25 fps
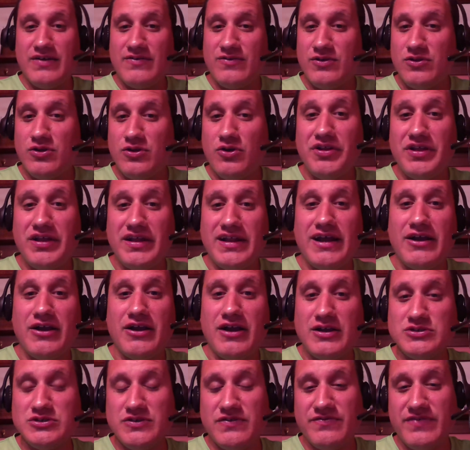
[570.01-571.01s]
Claudia and I are
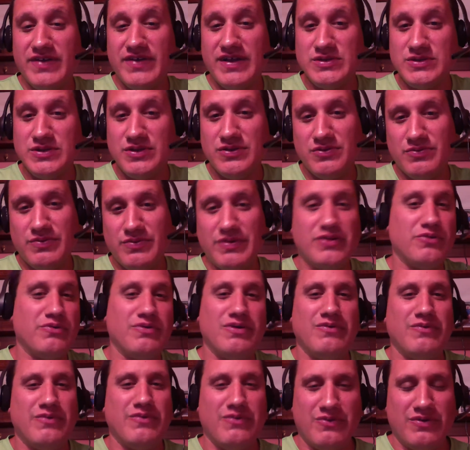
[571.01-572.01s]
actually friends on Twitter,
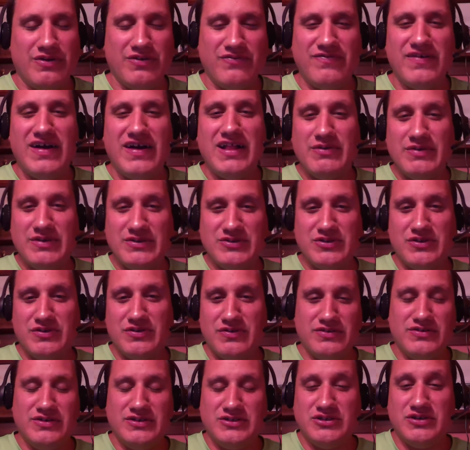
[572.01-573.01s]
or we follow each other
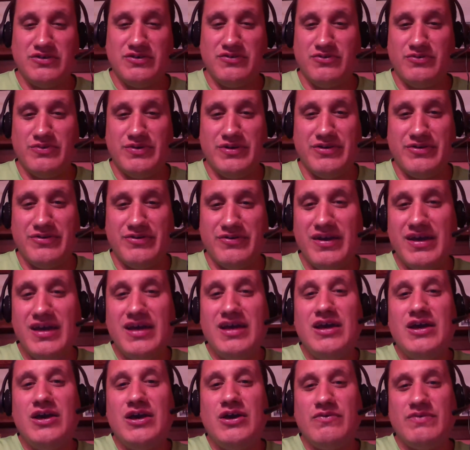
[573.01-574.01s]
on Twitter.
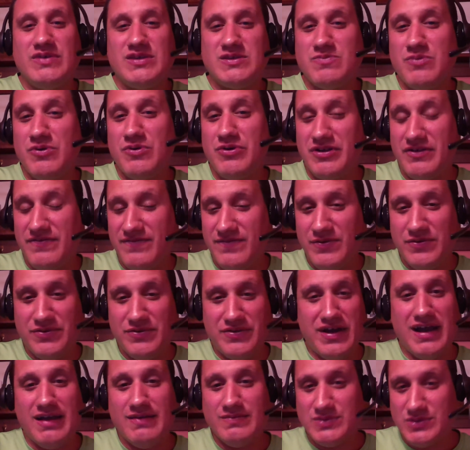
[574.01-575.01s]
We've spoken a few
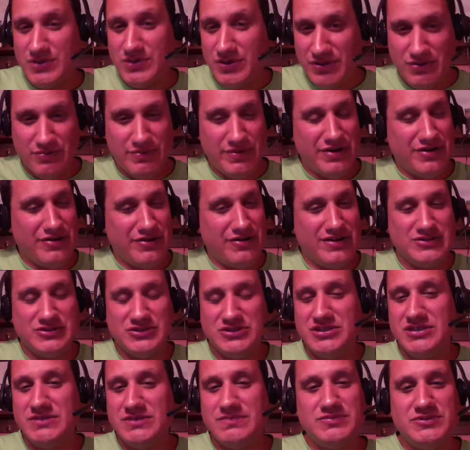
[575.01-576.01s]
times on Twitter, and
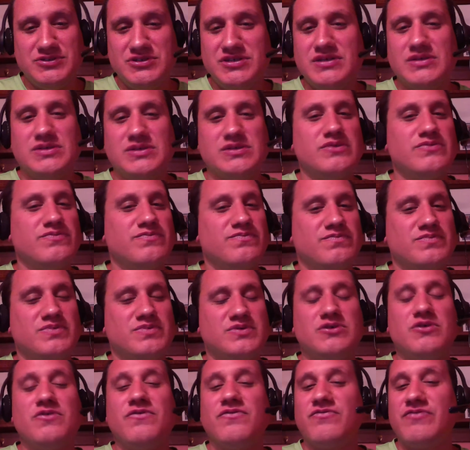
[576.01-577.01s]
she is
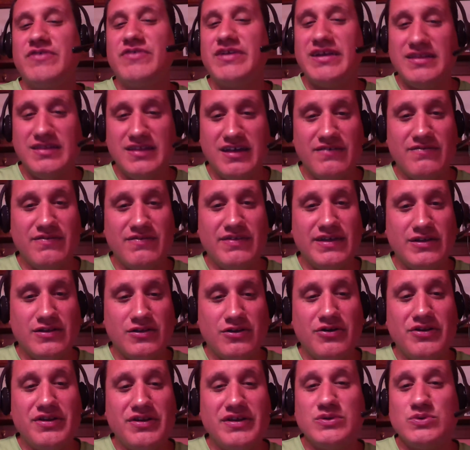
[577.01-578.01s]
so freaking lovely.
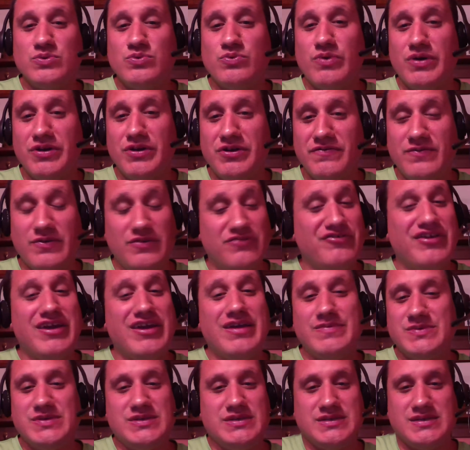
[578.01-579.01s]
Claudia is wonderful. And
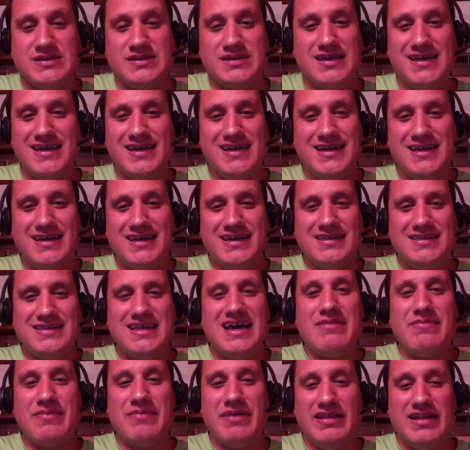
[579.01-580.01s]
James is
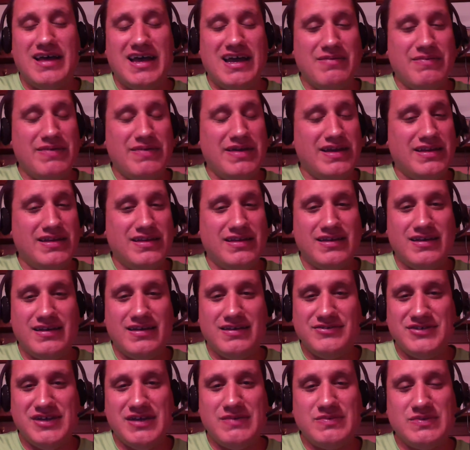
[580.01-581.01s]
top of the line, man. Yeah,
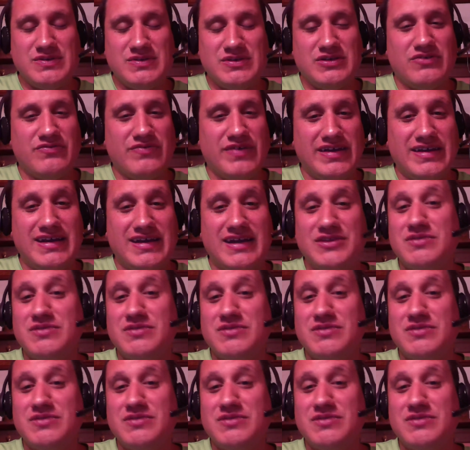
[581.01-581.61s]
James is a great guy.